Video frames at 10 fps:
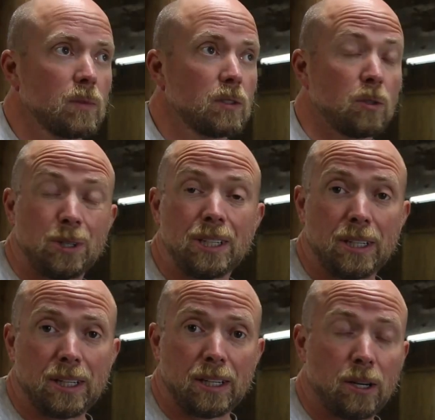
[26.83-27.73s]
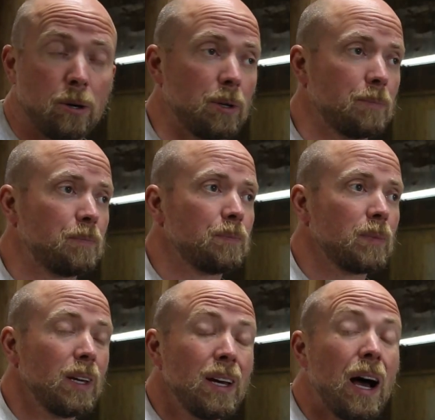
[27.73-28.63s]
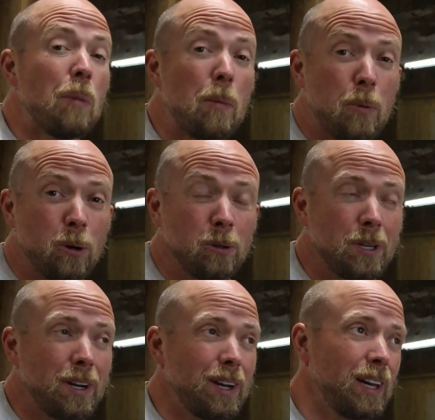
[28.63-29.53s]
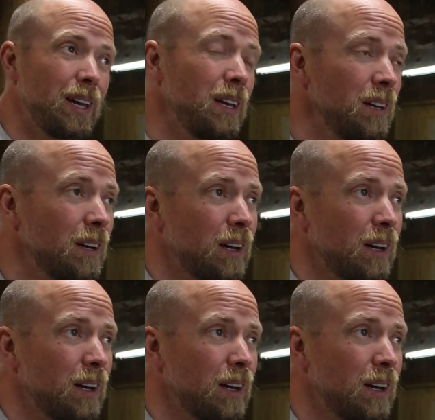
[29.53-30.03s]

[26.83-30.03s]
So we need to get going. I'm up early today.